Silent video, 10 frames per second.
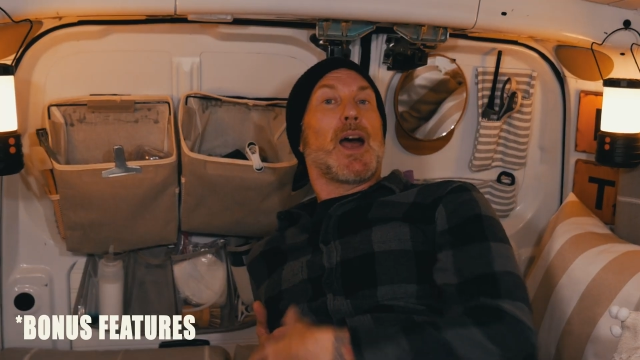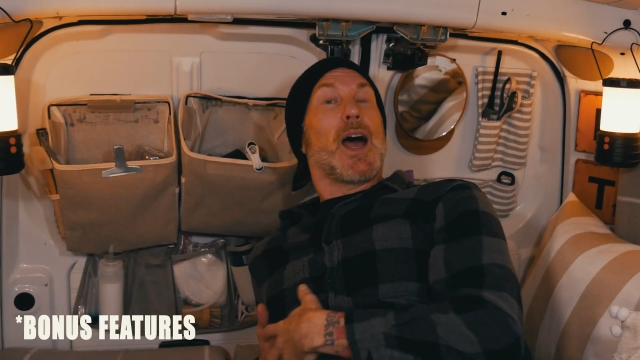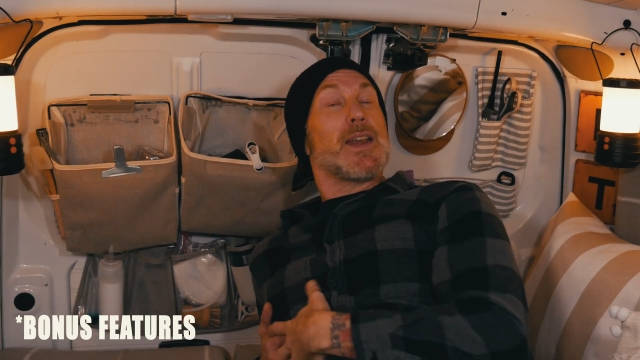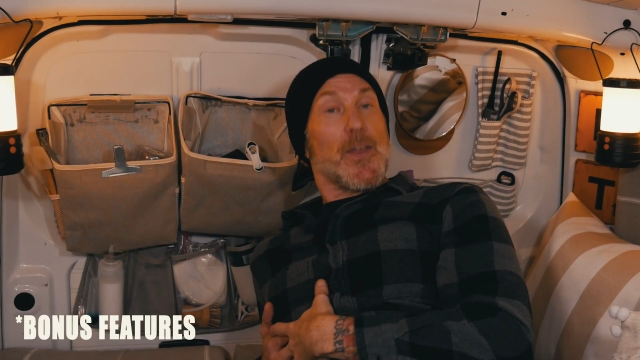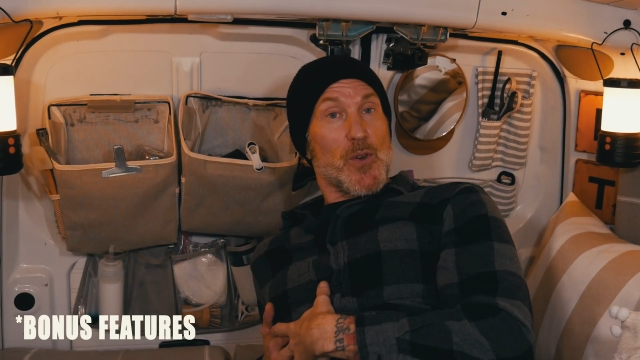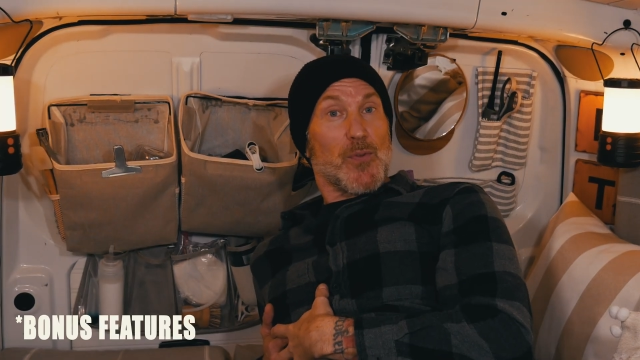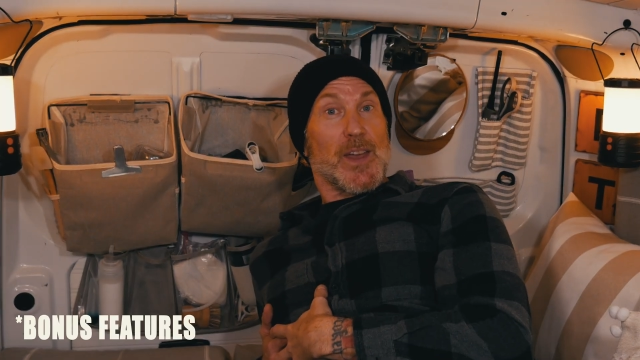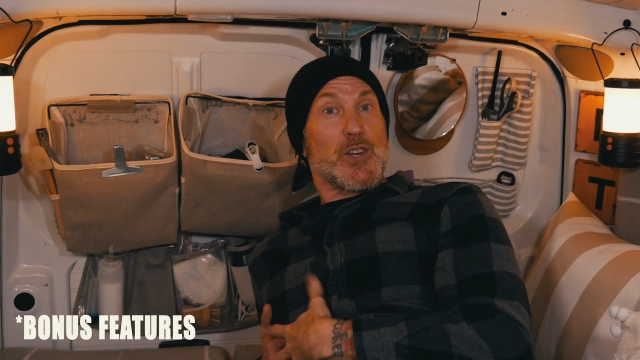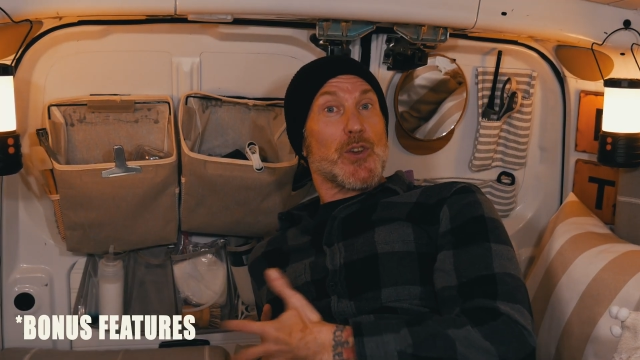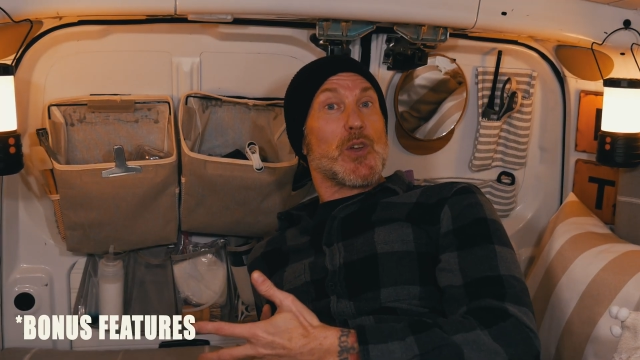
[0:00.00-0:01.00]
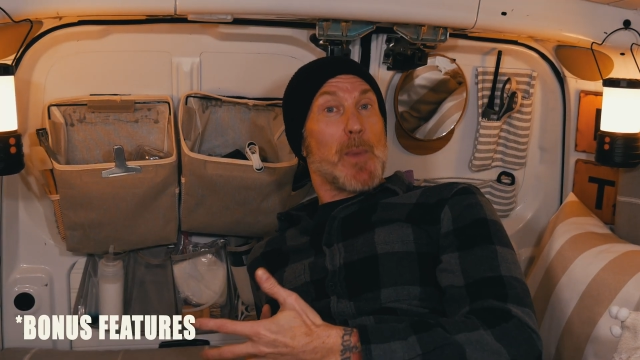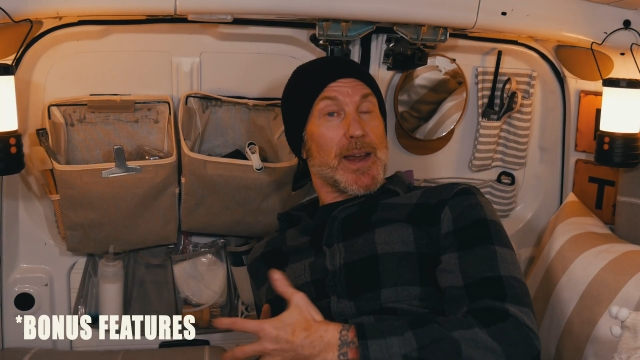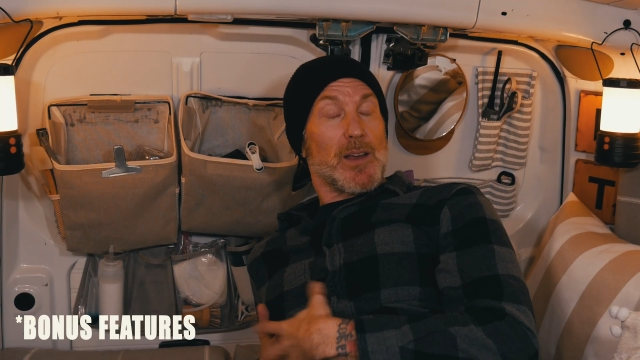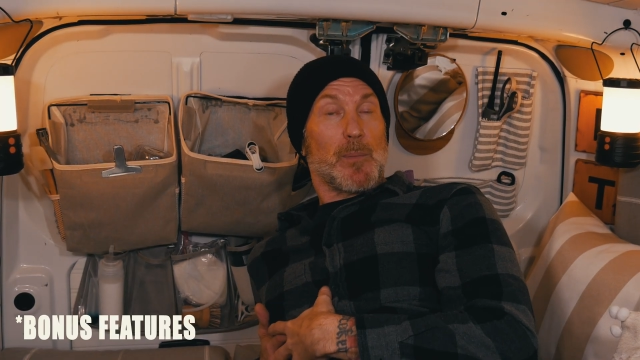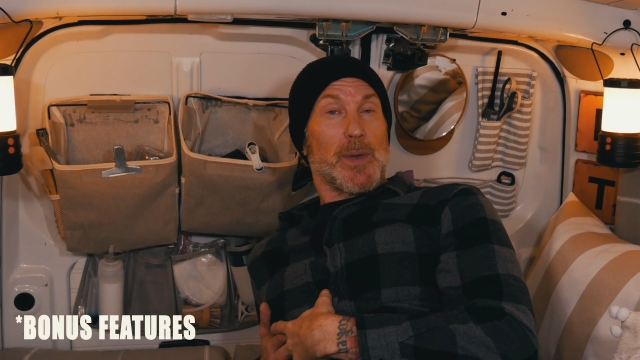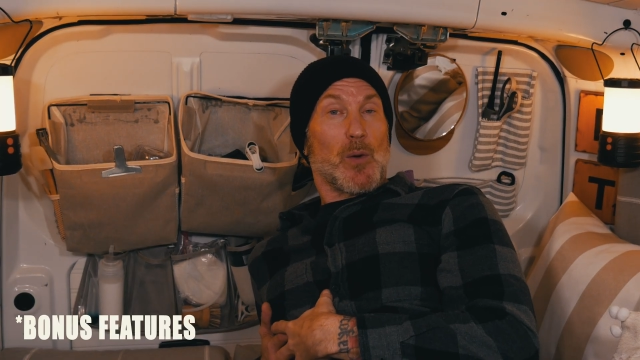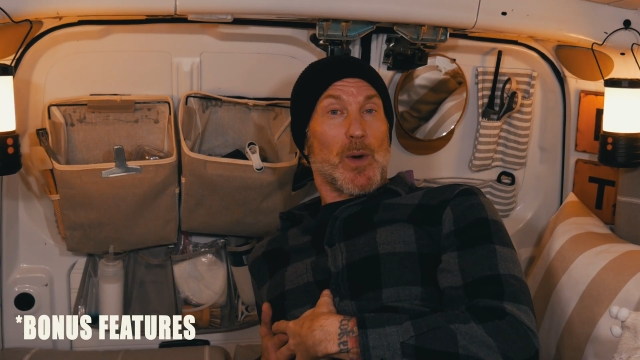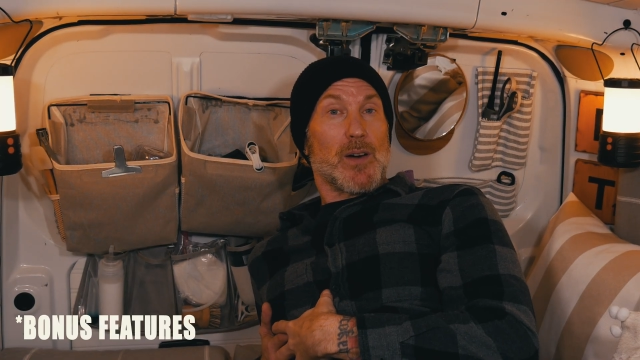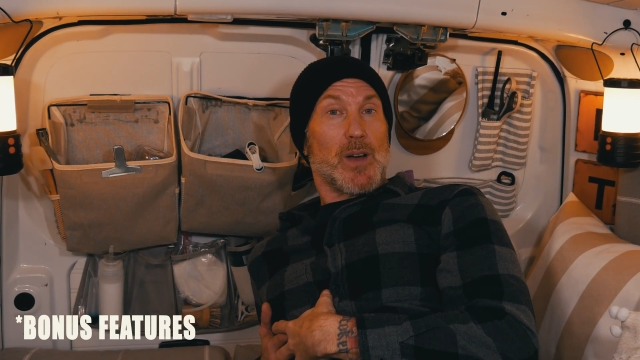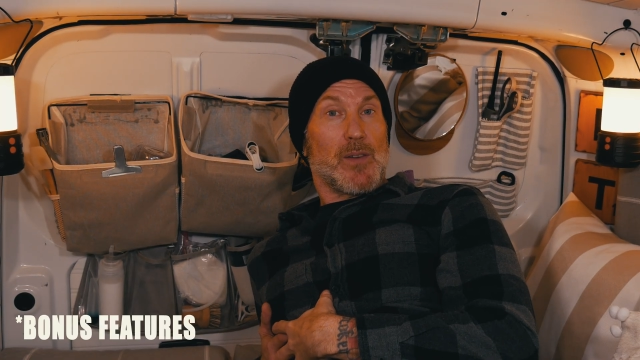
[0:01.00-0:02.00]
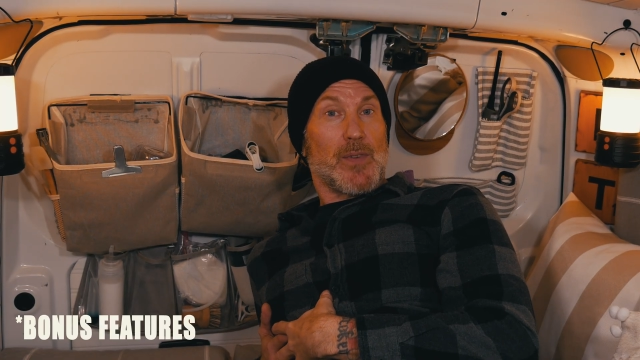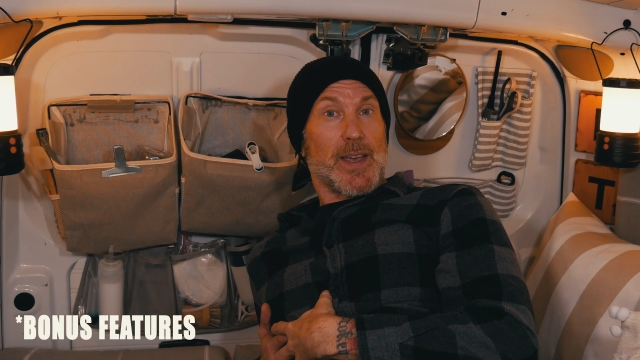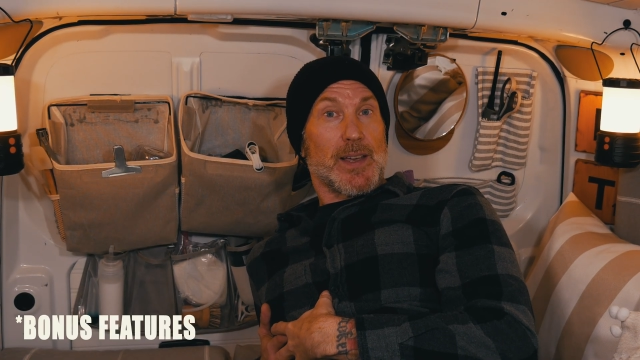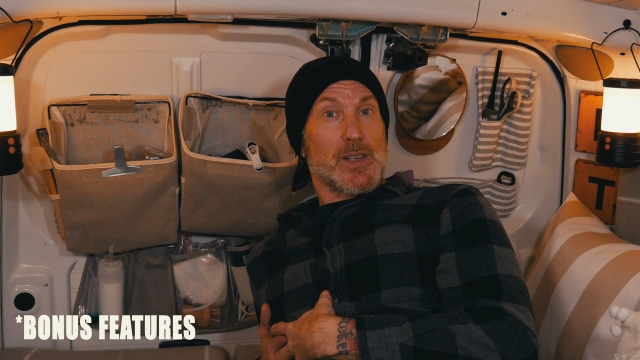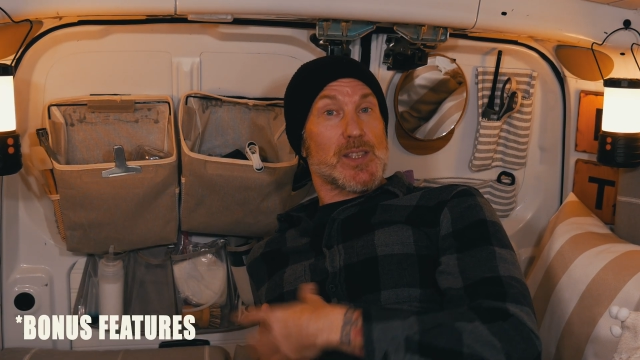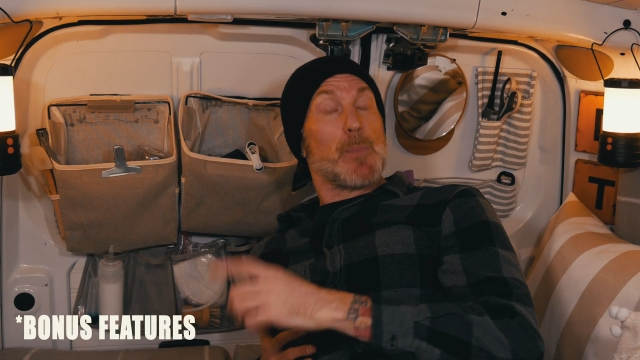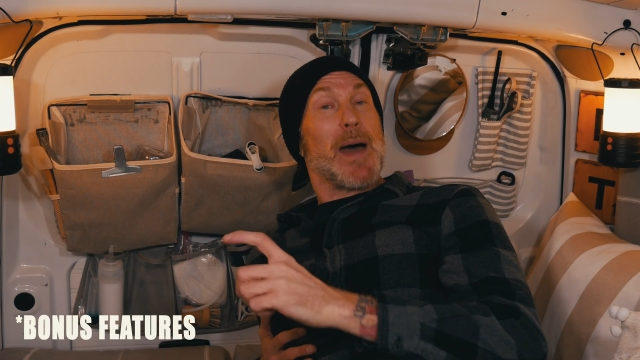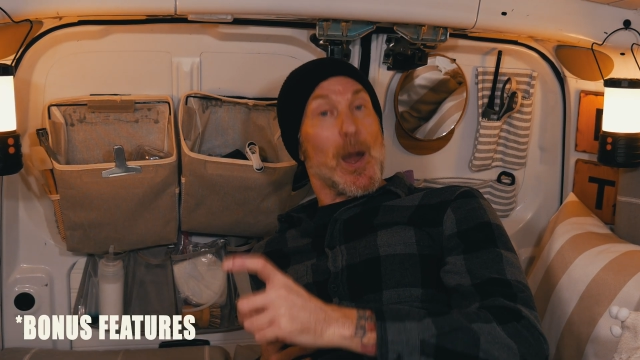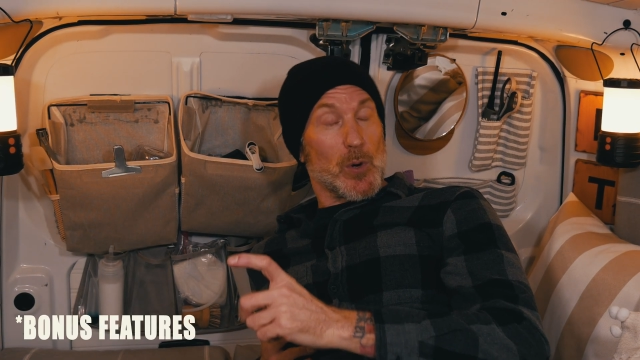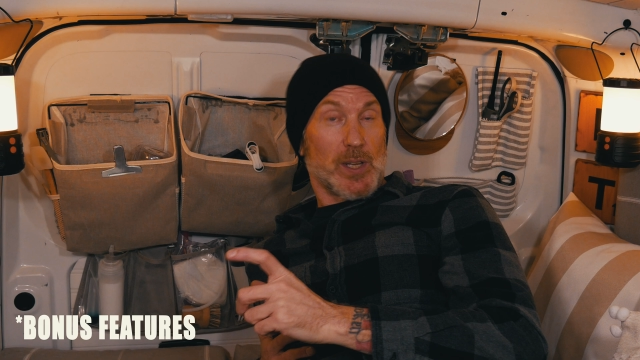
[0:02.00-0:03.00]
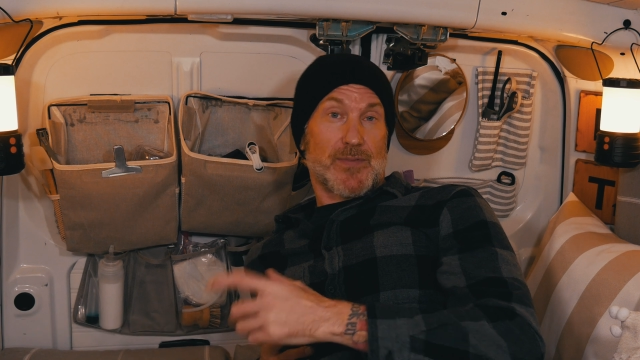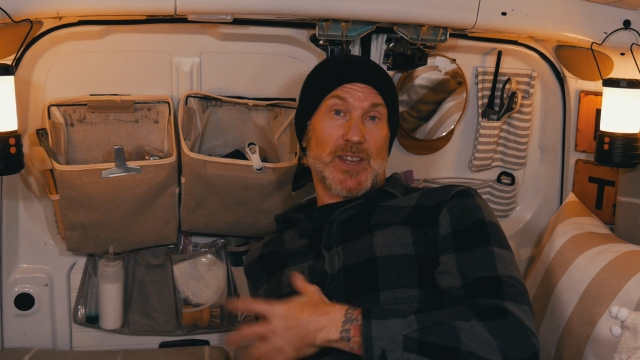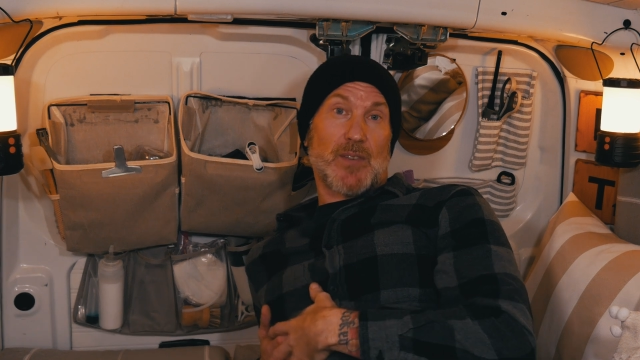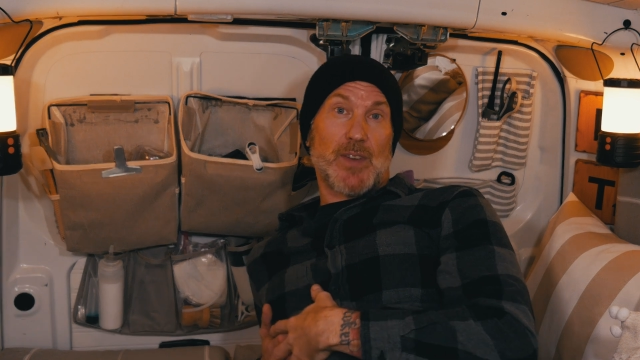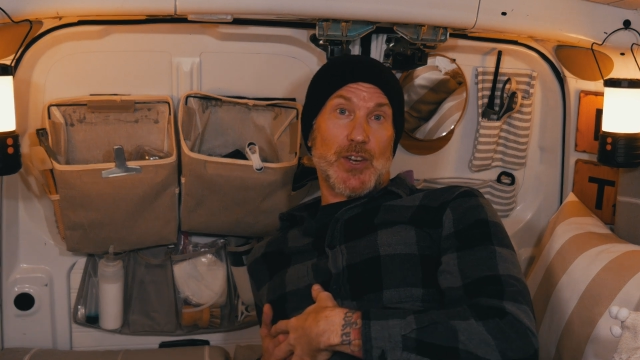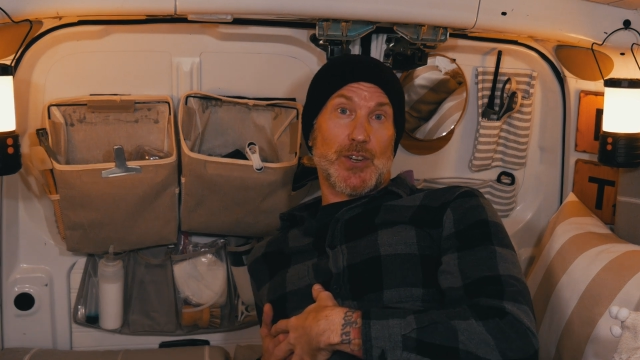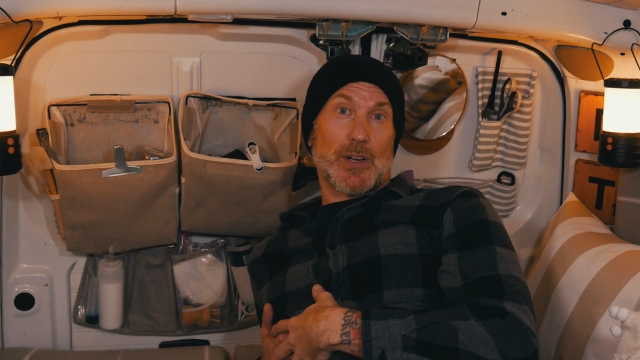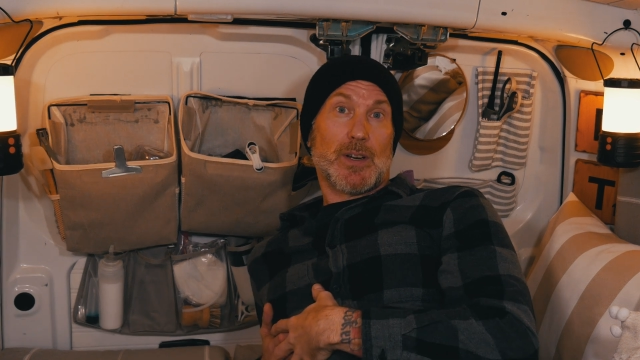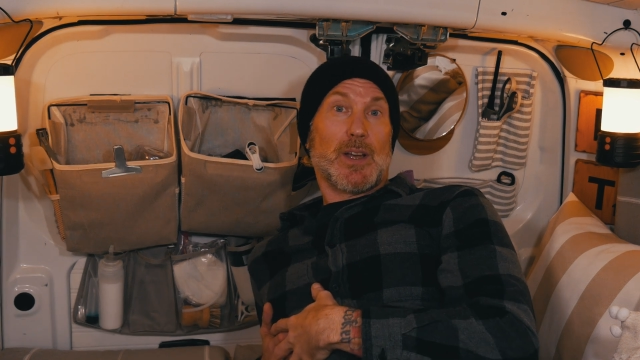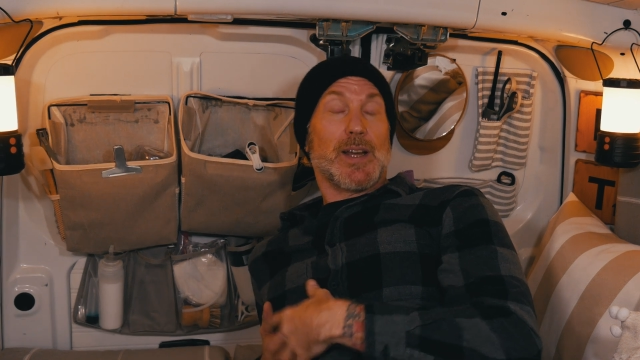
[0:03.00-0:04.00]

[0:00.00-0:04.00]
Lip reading: Another feature you might not be aware of is the power lifting feature.